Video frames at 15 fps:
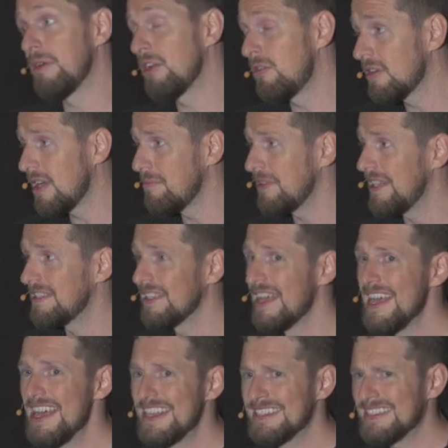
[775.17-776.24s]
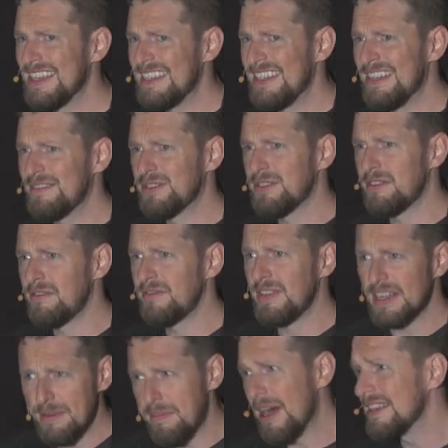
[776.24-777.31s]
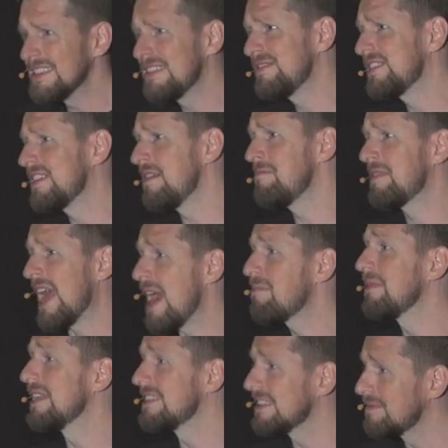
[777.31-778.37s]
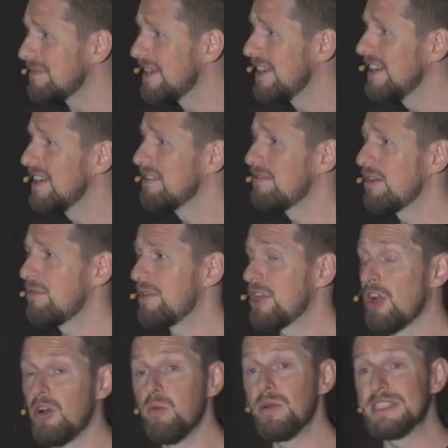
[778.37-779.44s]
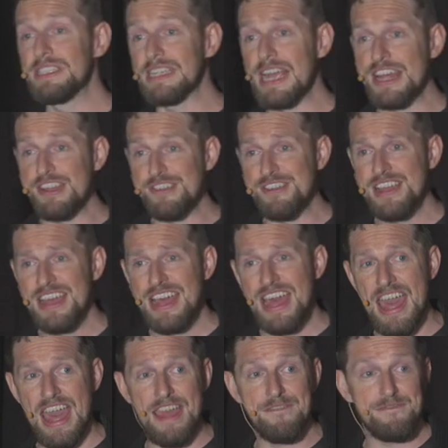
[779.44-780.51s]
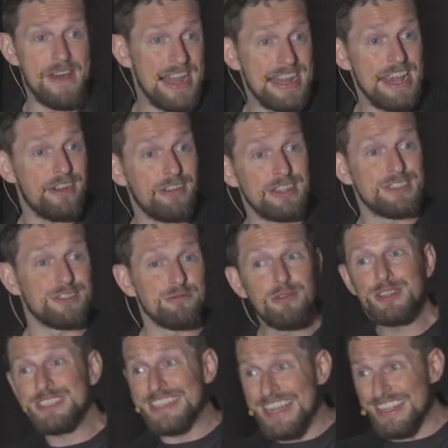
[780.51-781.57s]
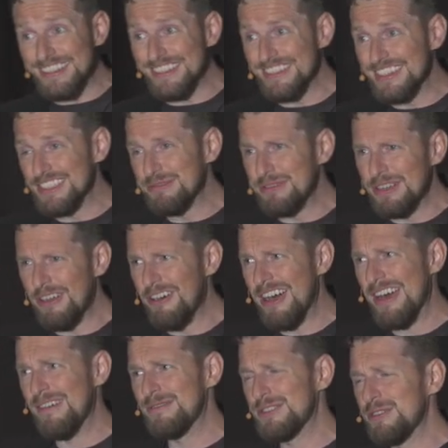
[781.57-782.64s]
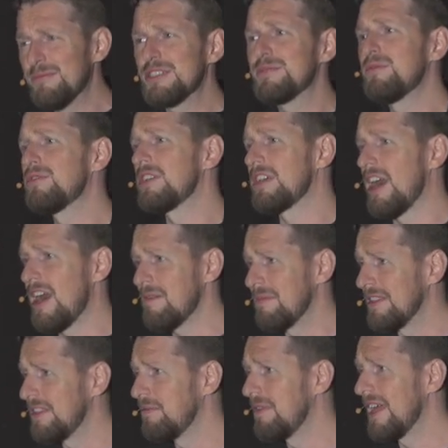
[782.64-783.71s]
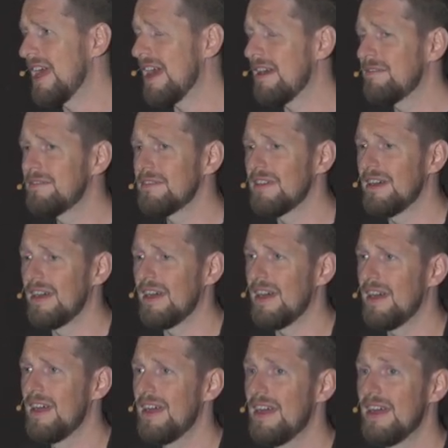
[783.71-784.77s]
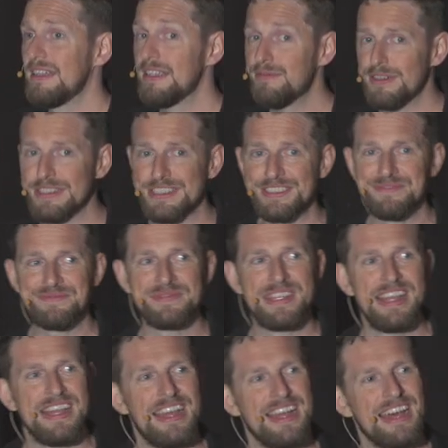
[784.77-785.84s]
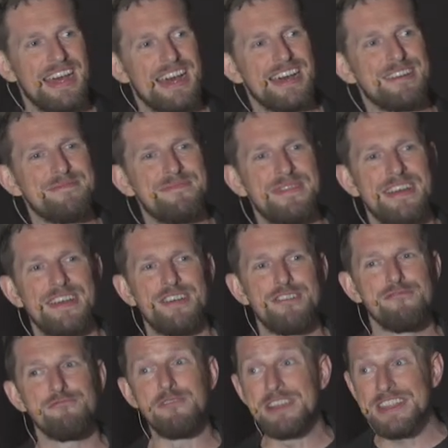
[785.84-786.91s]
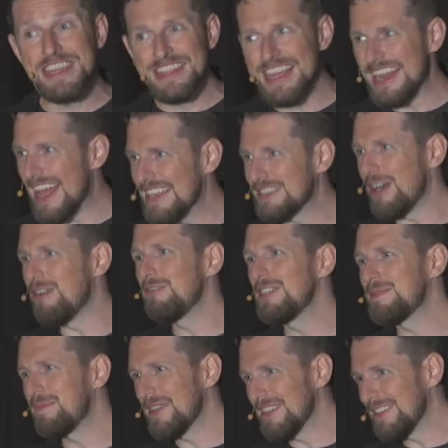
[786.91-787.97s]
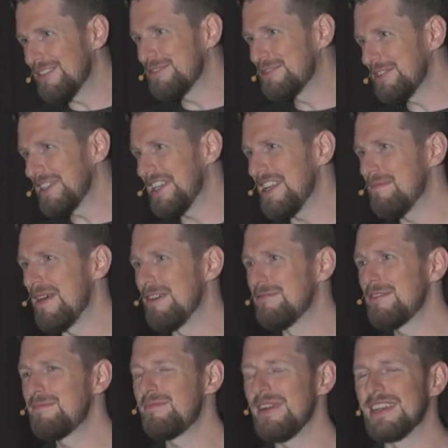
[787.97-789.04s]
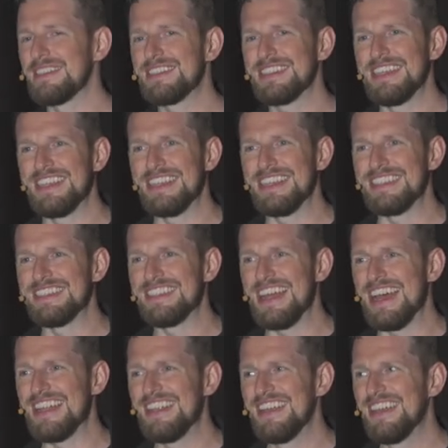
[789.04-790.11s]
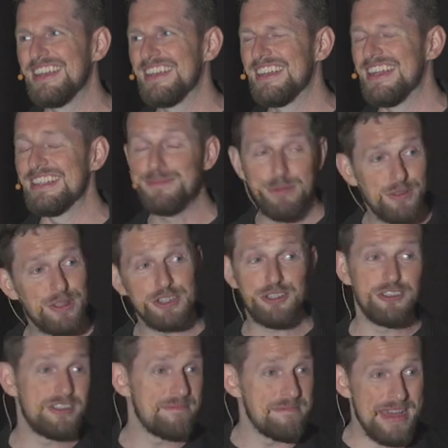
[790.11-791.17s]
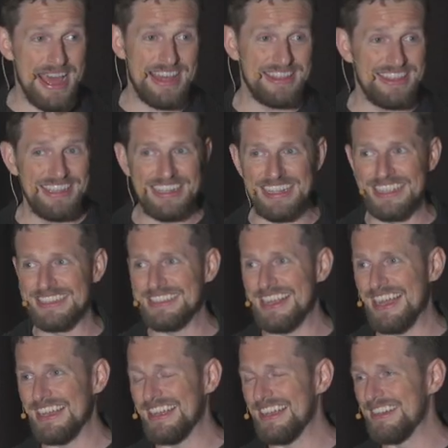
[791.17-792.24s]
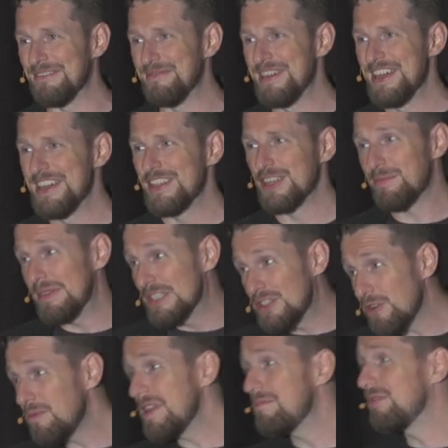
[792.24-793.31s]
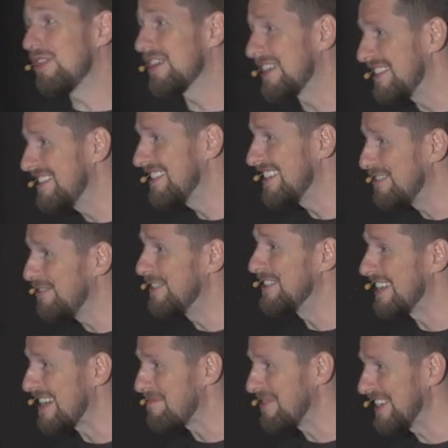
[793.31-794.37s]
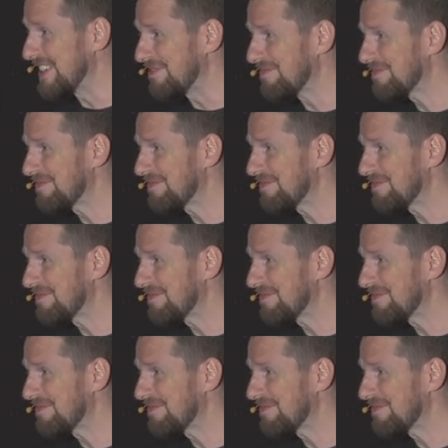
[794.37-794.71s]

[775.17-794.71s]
my own companies it's this idea of sort of like a positive sum capitalism where we can all win together and find areas to work together because we all have so much more in common than we have uh, difference. Um, one thing that has always been a little tricky about WordPress is that it's both a good and bad thing is that um, there can be so many plugins that do the same thing.